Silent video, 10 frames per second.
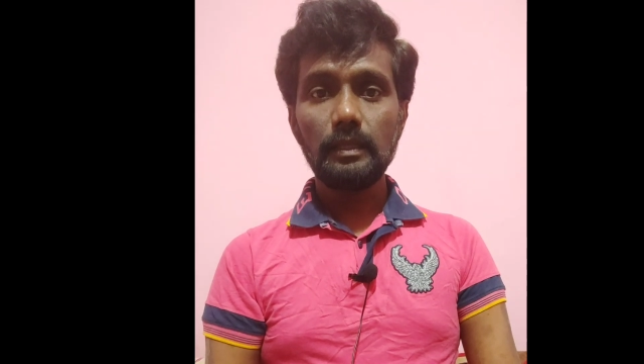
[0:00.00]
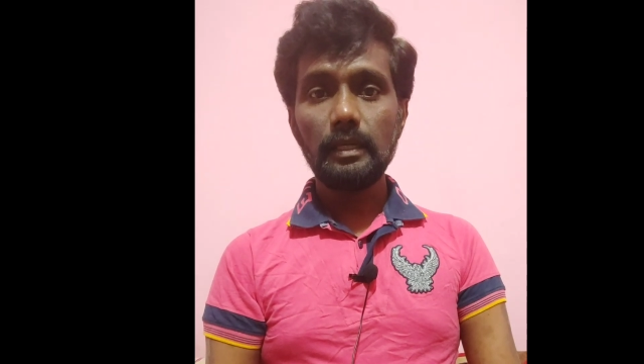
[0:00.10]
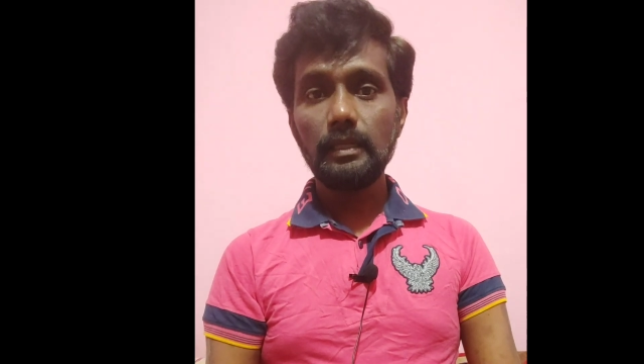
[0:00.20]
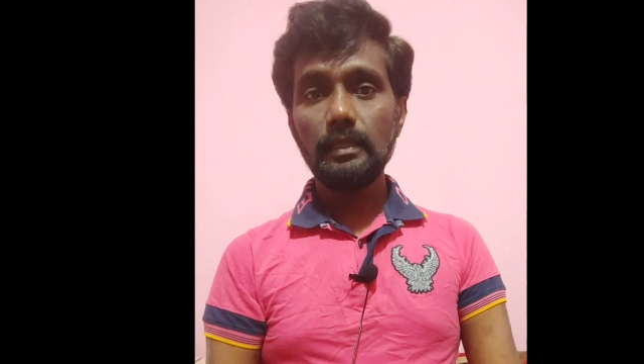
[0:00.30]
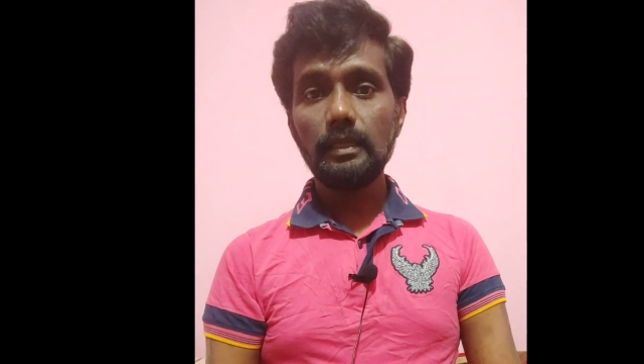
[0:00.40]

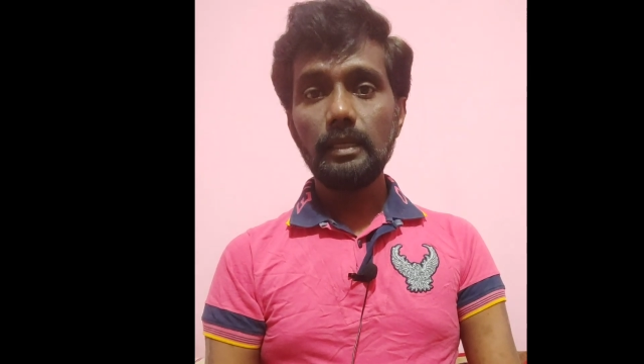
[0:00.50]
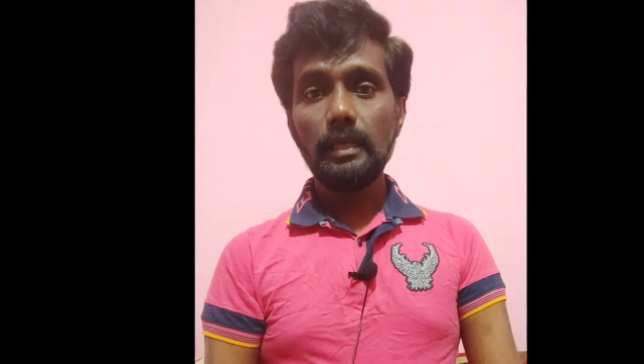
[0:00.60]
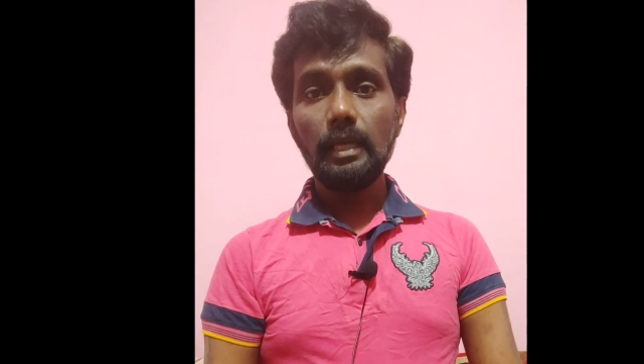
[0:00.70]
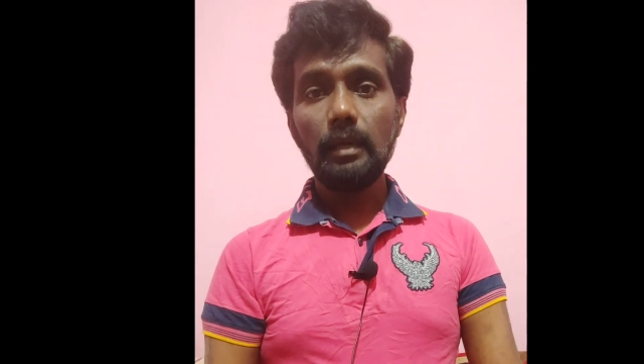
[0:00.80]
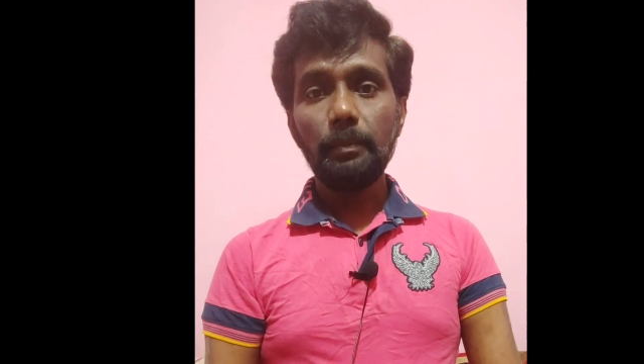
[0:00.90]
And
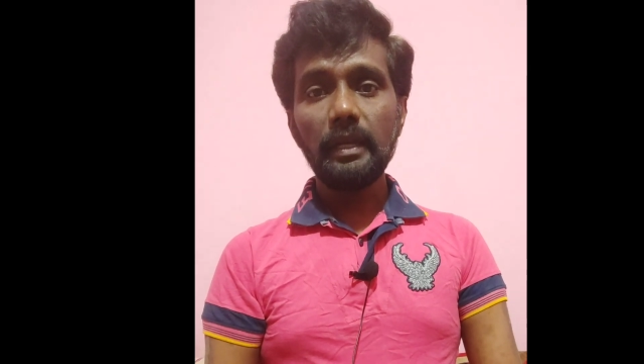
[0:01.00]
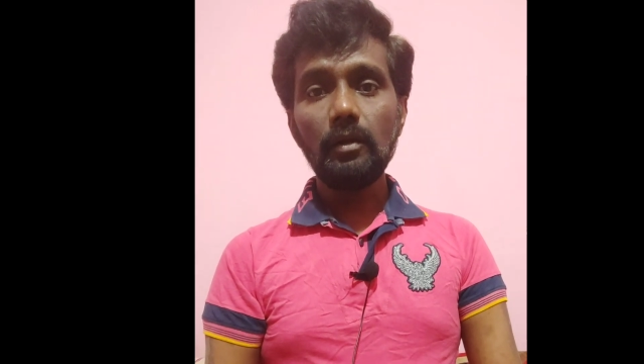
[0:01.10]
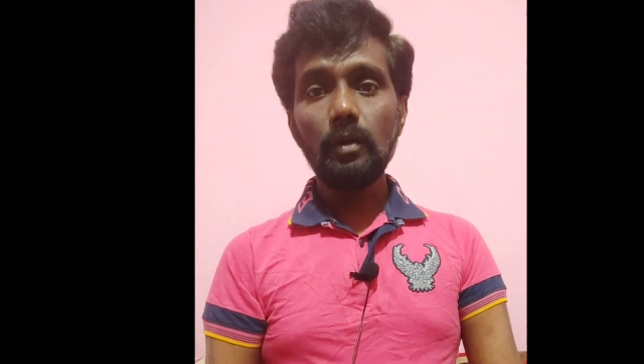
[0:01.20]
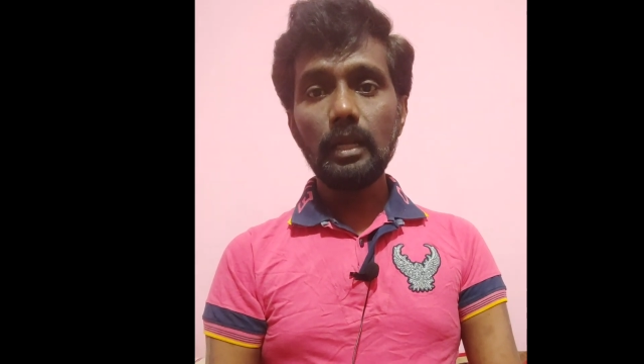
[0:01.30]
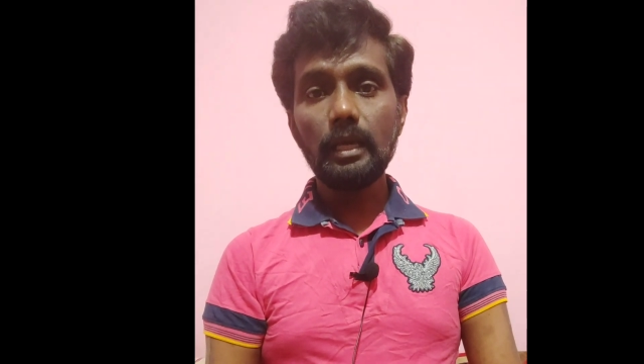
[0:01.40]
a
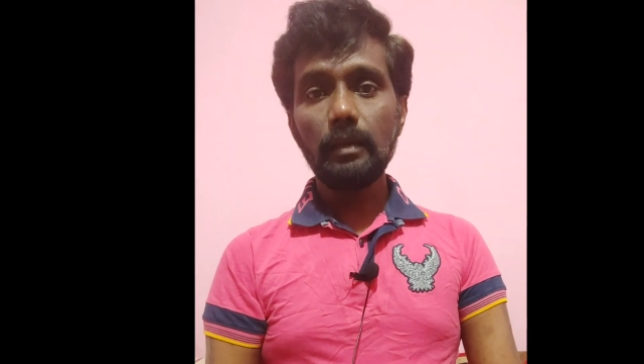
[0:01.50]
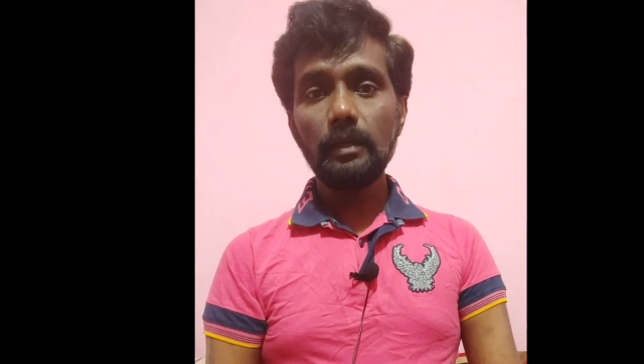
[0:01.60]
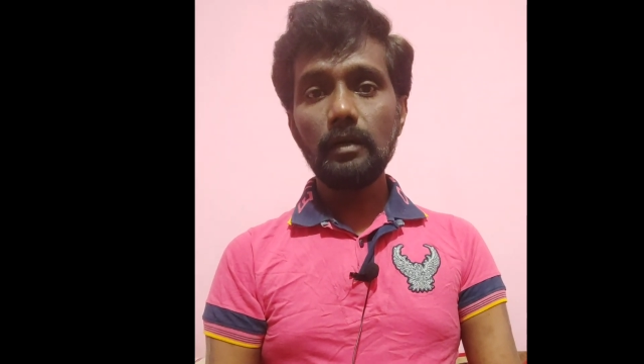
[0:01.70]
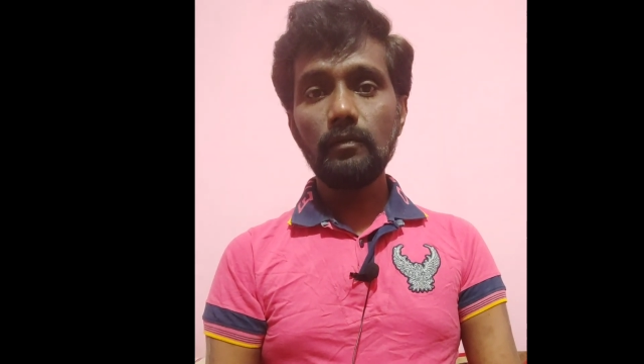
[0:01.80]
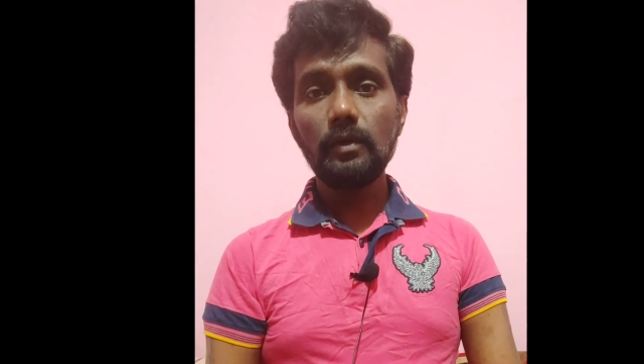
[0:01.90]
pinhole
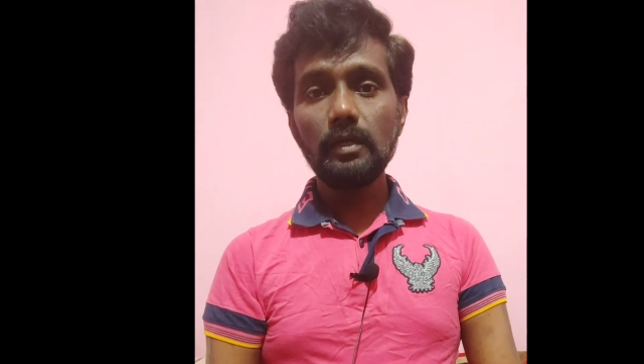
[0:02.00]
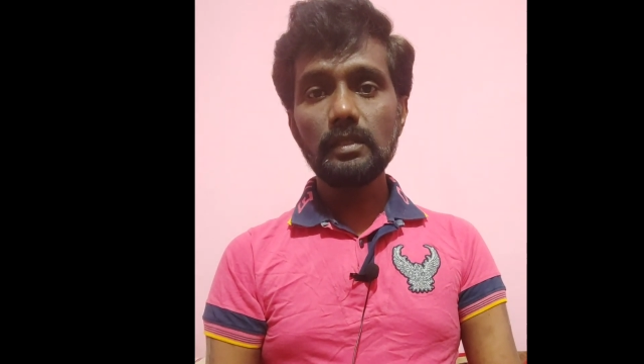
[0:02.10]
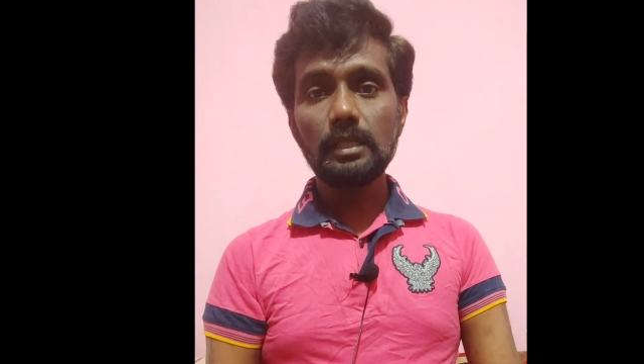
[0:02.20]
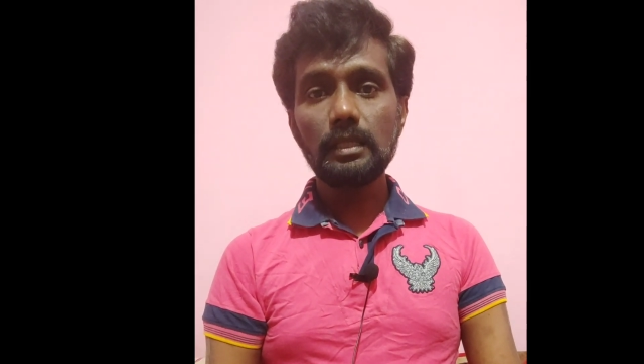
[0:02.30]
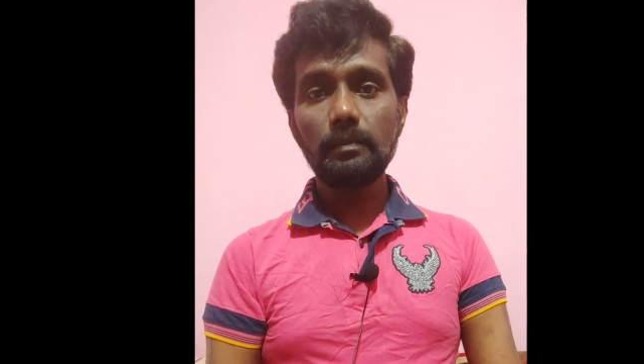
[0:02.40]
camera
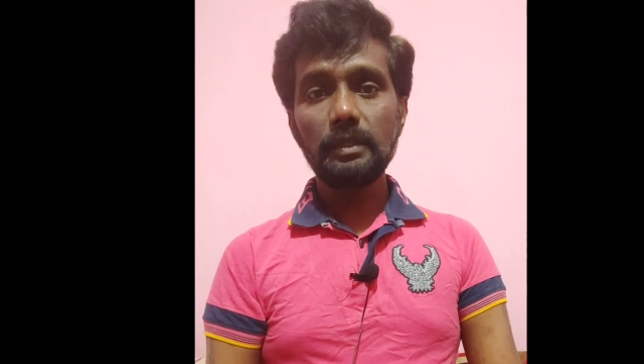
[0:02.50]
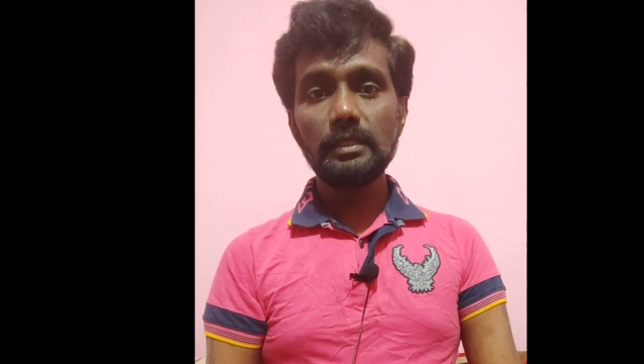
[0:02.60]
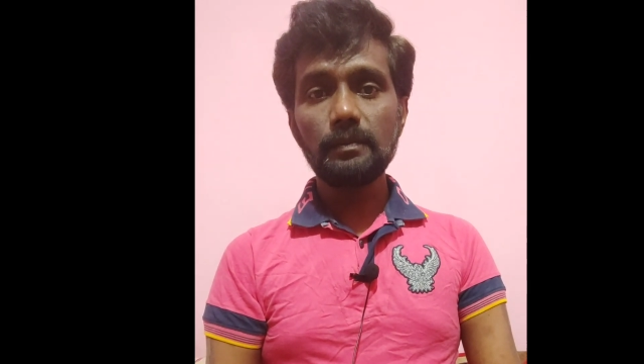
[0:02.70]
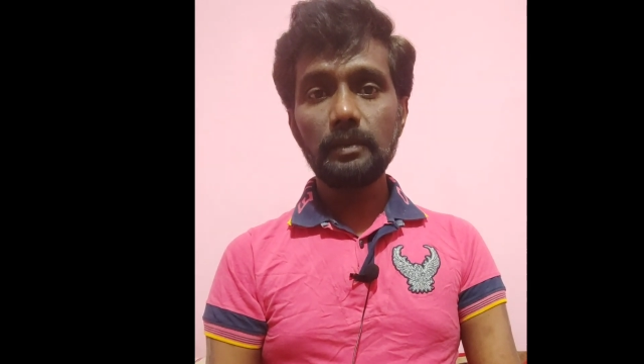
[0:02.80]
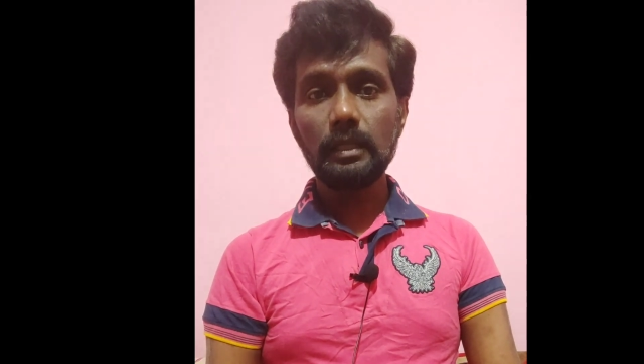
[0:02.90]
works on the
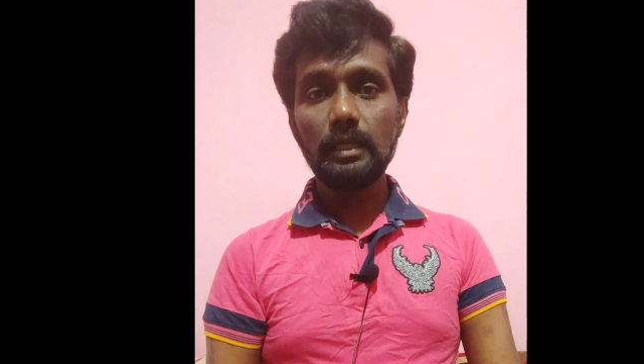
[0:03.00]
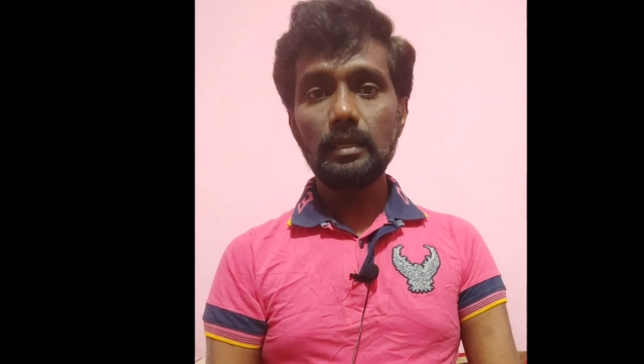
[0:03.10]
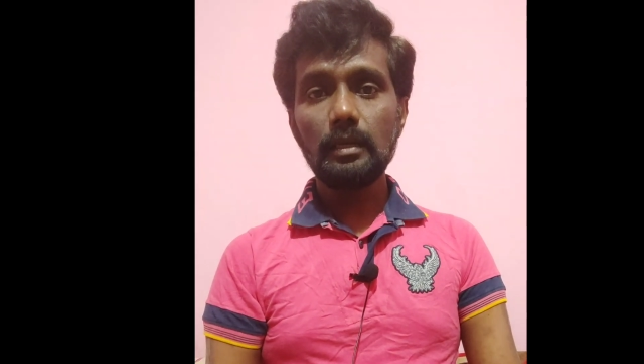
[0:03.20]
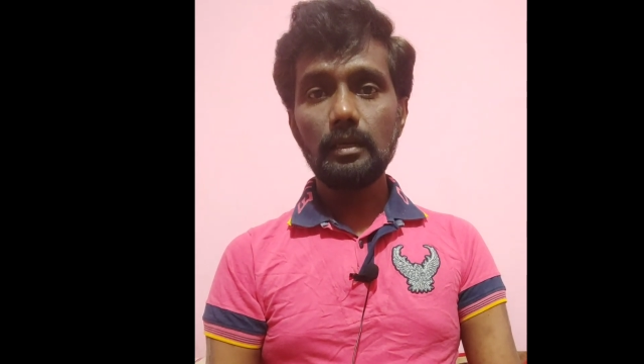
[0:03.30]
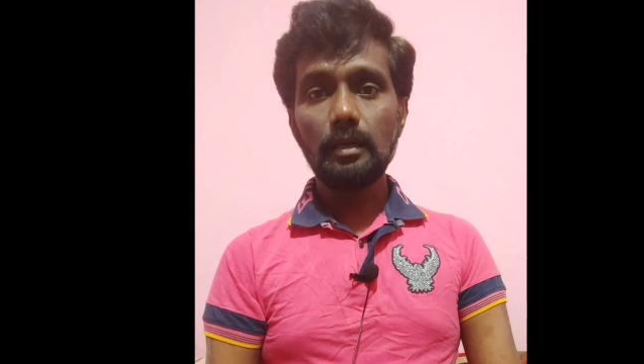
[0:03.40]
principle